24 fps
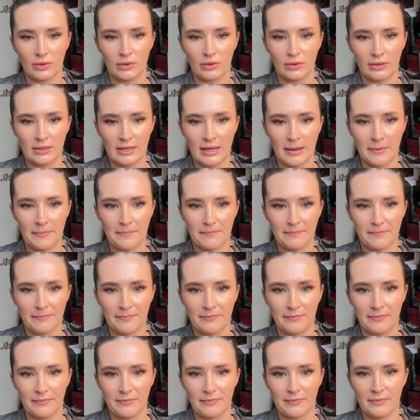Yep.
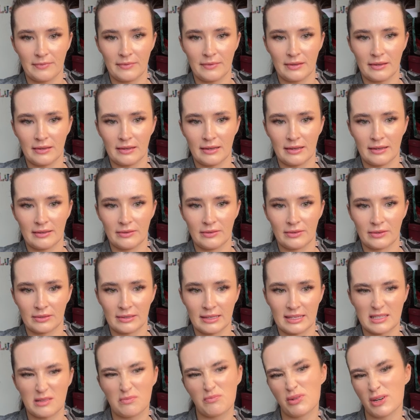And look,
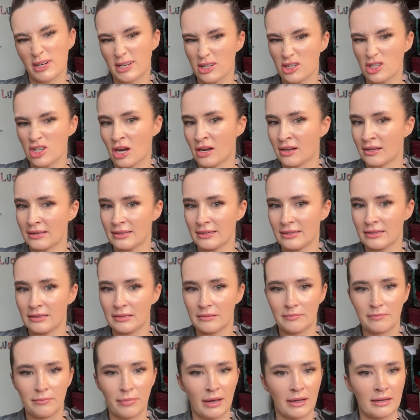that's pretty chunky,
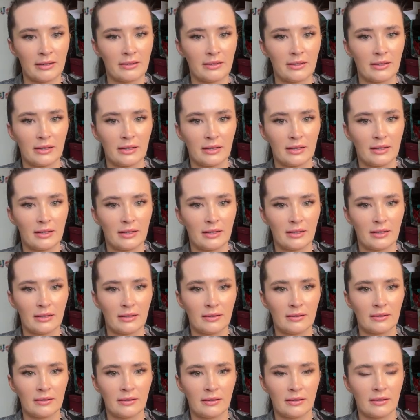but
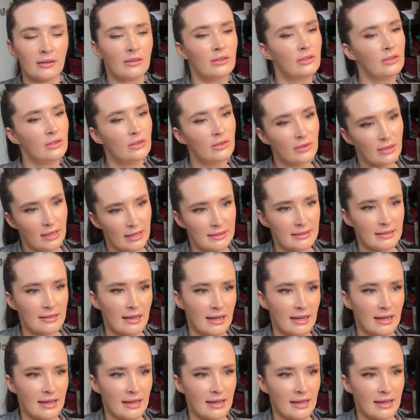you get the